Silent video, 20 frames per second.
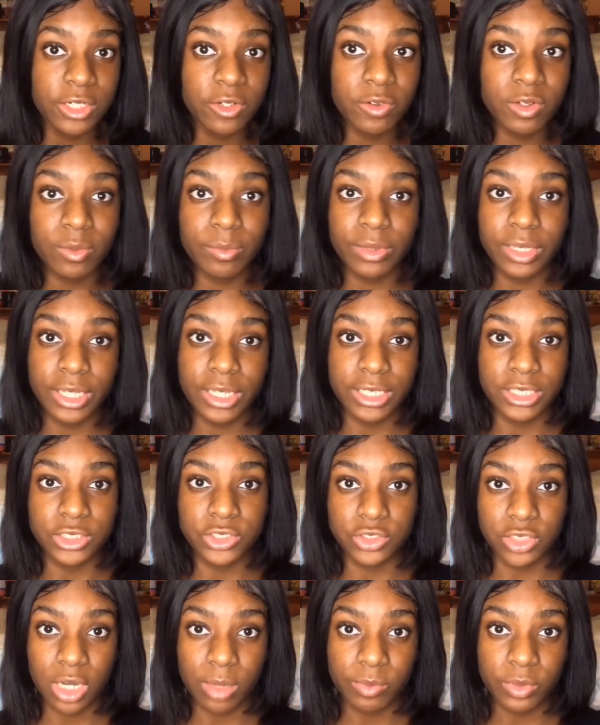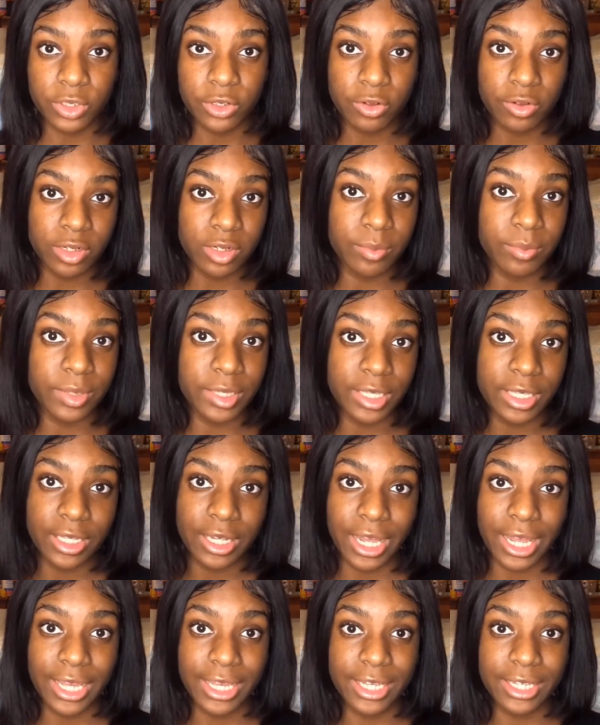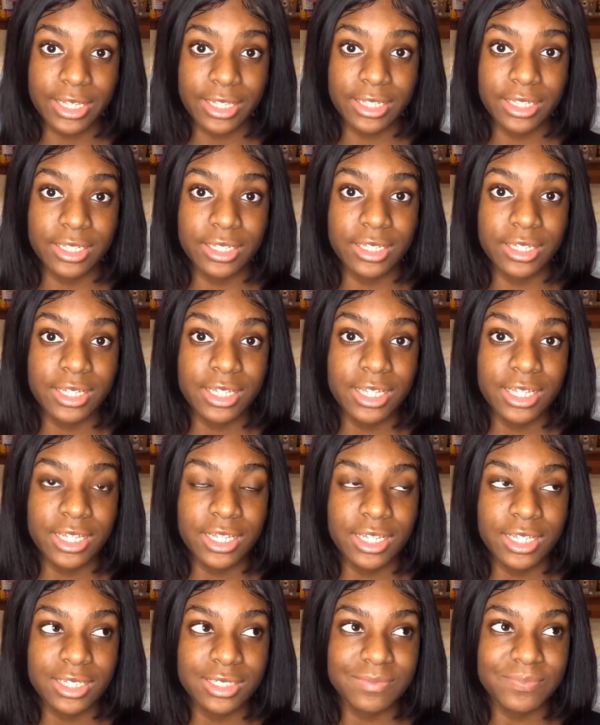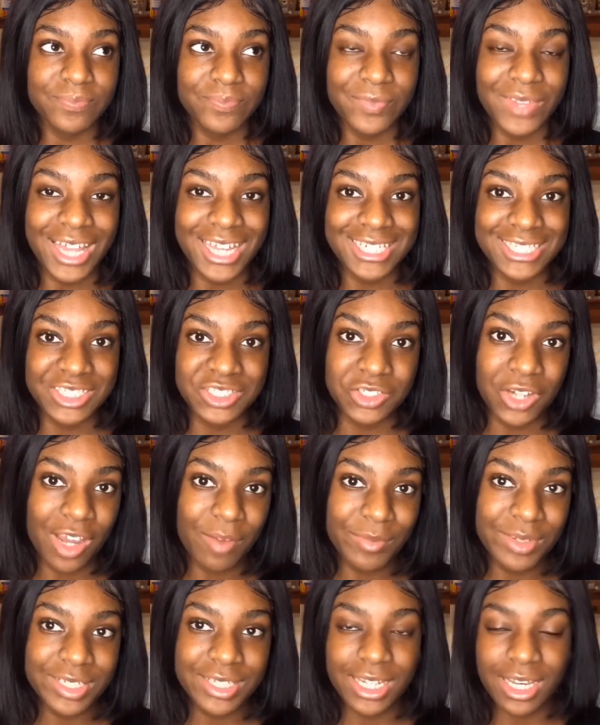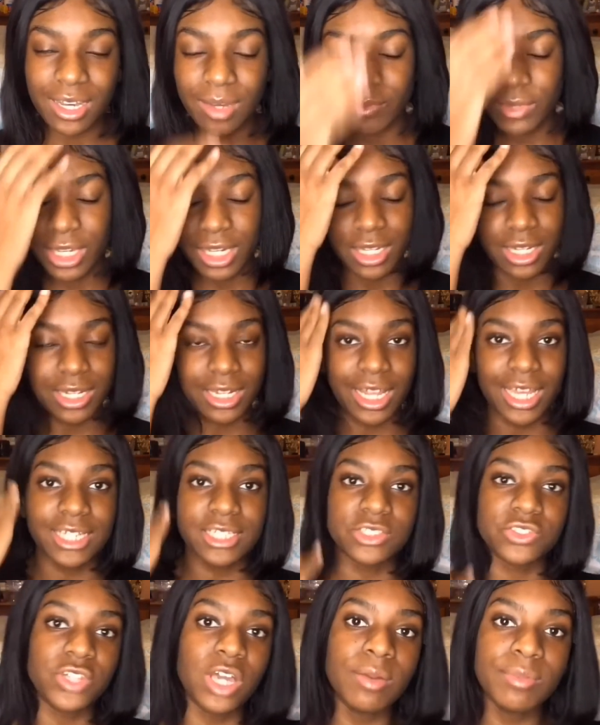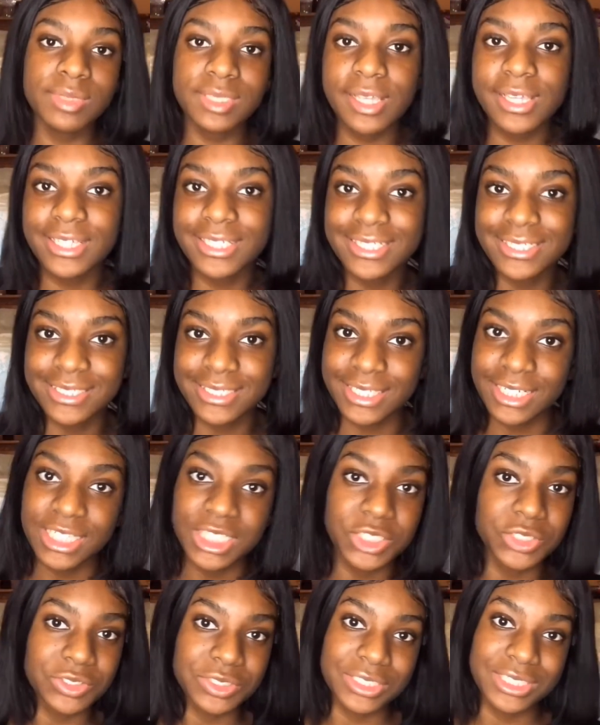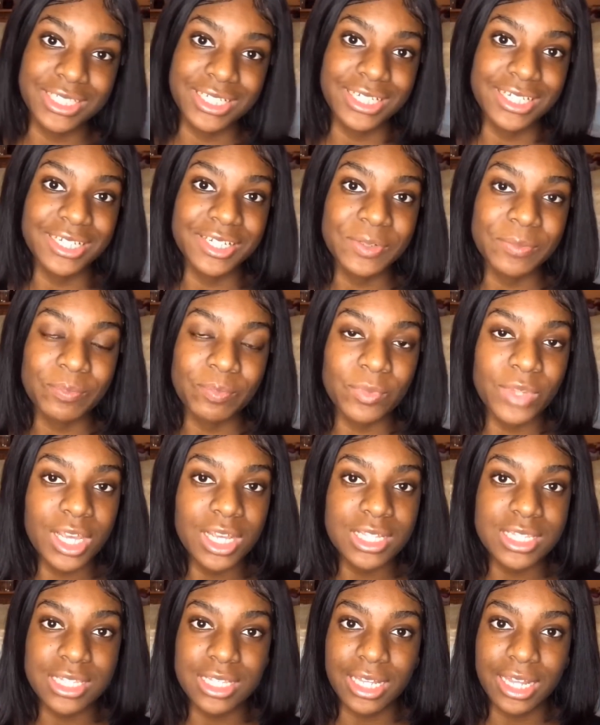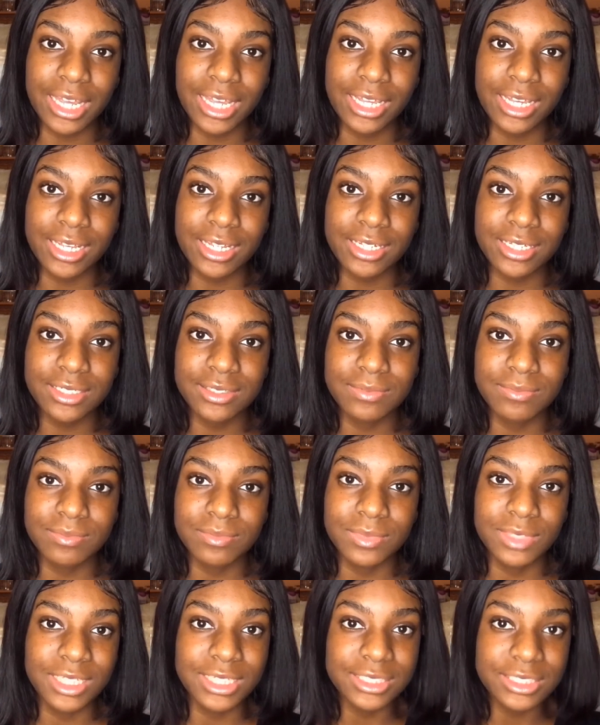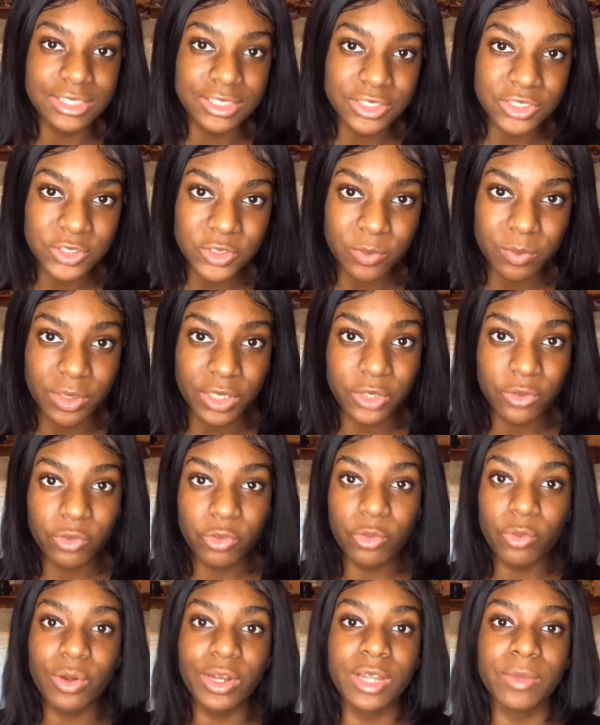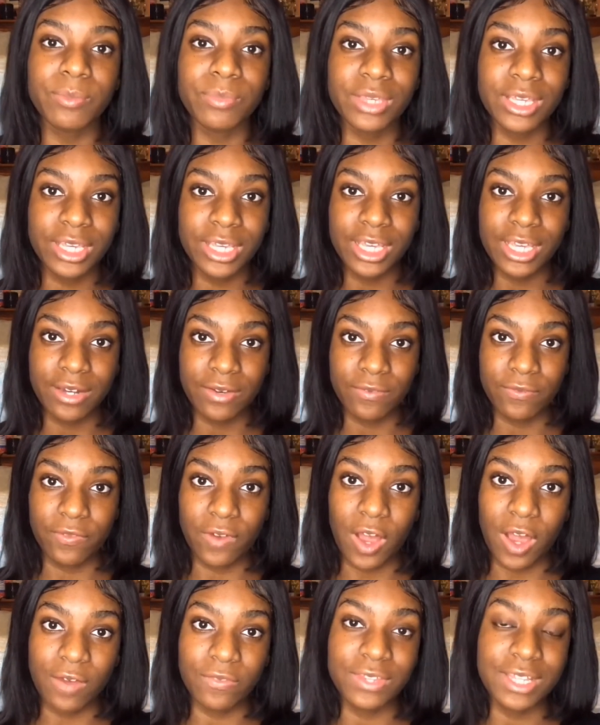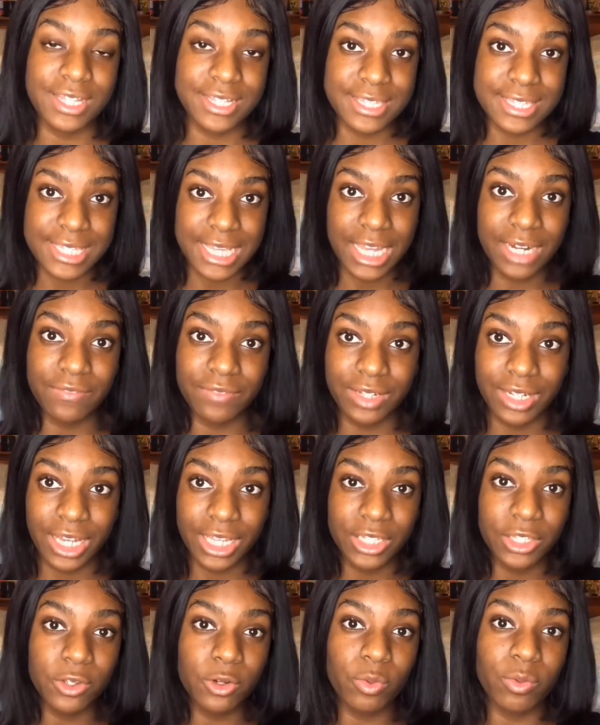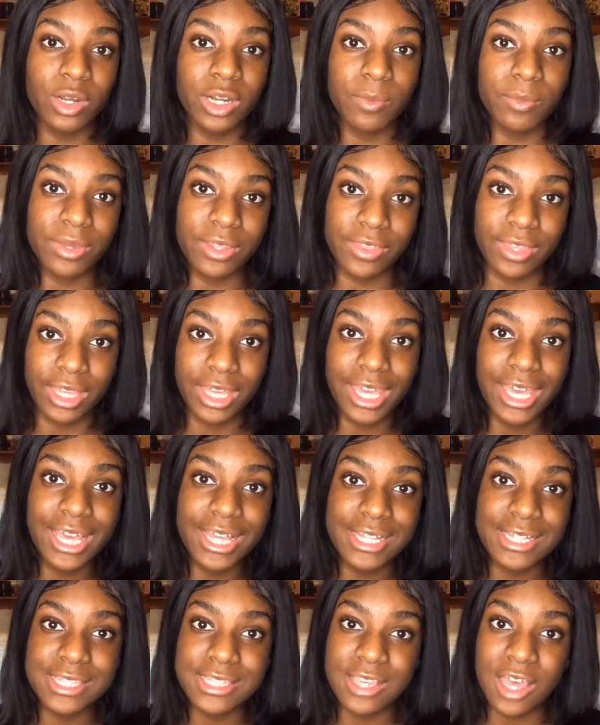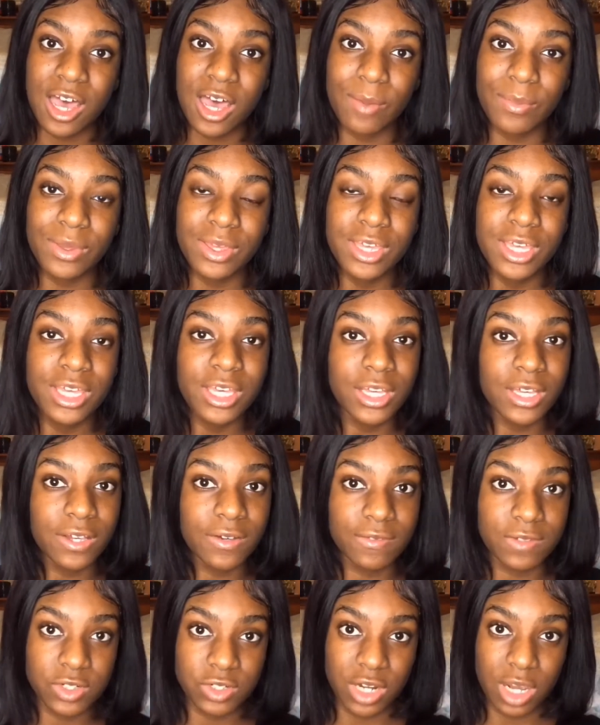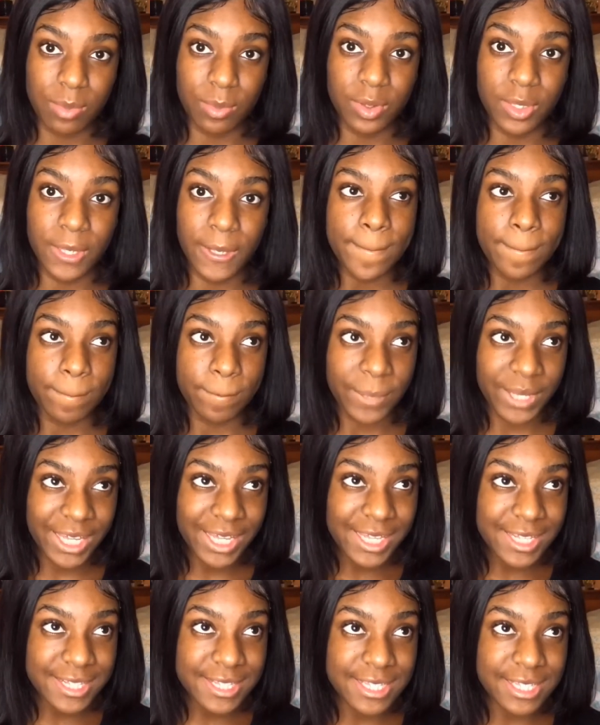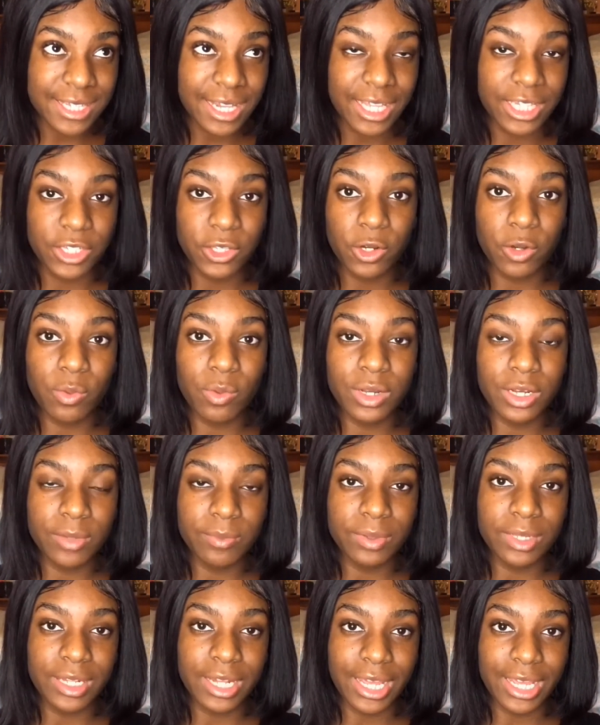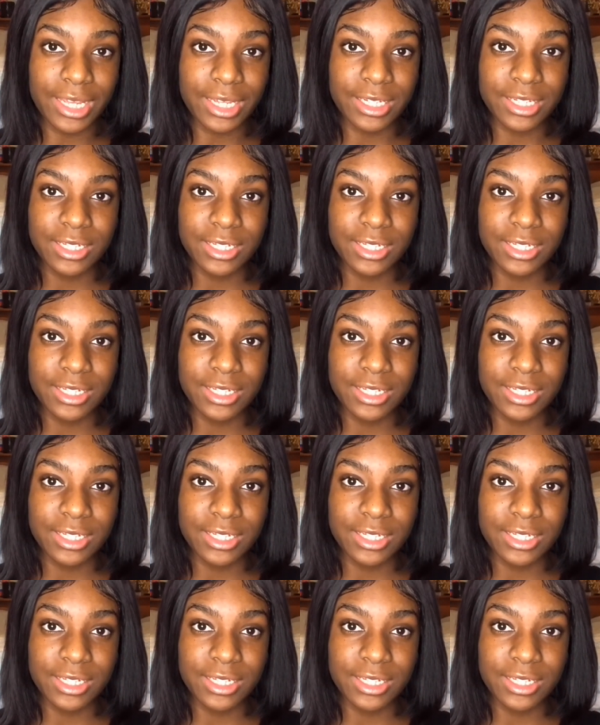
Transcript: to be in drama. You don't want to be like drama. I'm not gonna lie, drama is interesting to like listen to, but you don't want to be involved inside of it. Like, you don't want to be the head top of drama, but like you don't want to be like